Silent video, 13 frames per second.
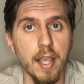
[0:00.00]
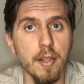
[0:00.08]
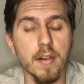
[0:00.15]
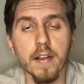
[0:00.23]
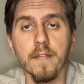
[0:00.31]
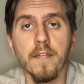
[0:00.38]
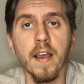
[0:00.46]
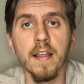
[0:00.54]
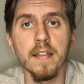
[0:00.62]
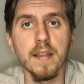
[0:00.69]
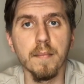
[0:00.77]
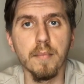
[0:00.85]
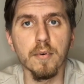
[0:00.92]
You can
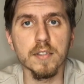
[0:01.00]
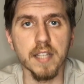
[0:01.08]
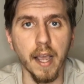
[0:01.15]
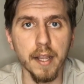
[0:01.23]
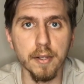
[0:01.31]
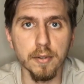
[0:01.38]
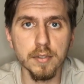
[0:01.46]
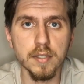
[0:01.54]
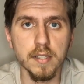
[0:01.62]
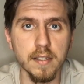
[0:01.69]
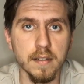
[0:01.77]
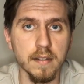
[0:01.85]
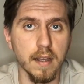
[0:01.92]
find the books I used
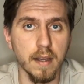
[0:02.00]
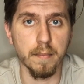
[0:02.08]
in